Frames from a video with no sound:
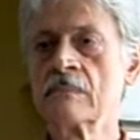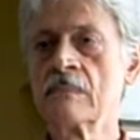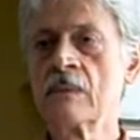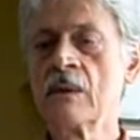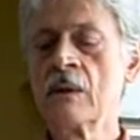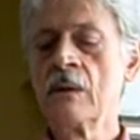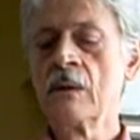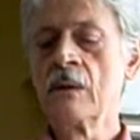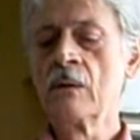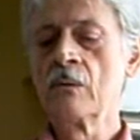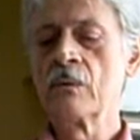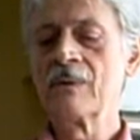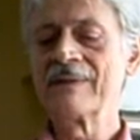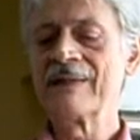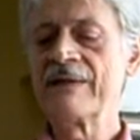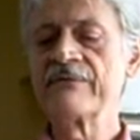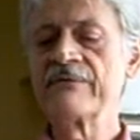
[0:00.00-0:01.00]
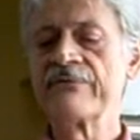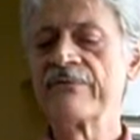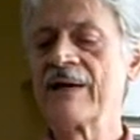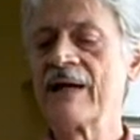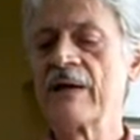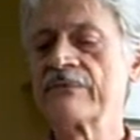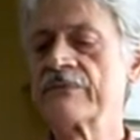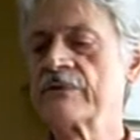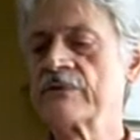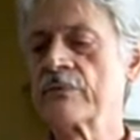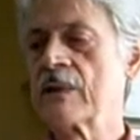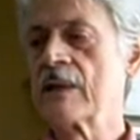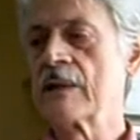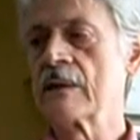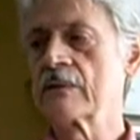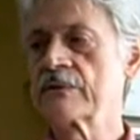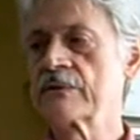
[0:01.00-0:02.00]
Well, they've evolved as
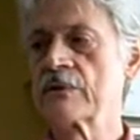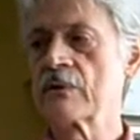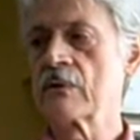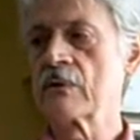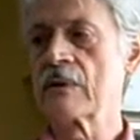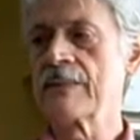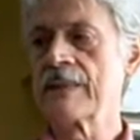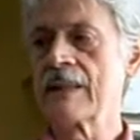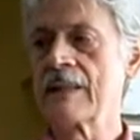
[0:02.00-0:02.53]
well, so